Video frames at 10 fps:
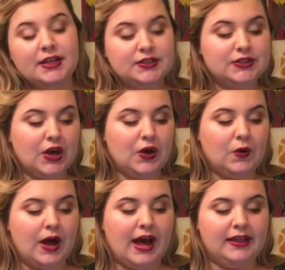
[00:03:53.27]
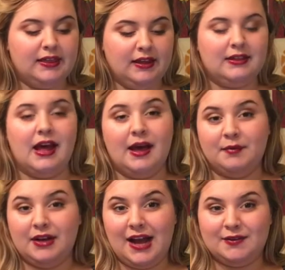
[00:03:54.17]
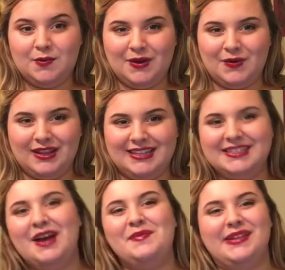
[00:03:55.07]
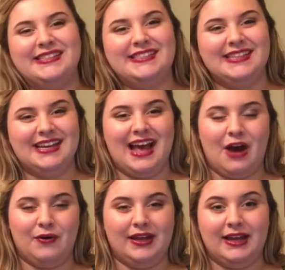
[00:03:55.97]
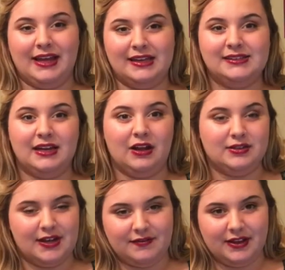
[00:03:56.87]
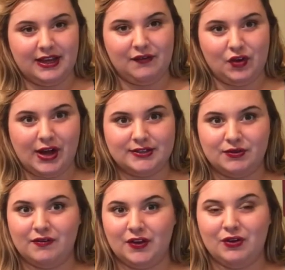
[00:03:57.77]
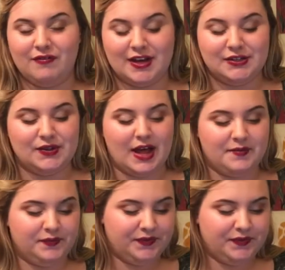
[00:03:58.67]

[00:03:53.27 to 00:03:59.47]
So I think that I'm gonna have to pick one of these up and see how it is, and I'll definitely give you guys a review if I do that.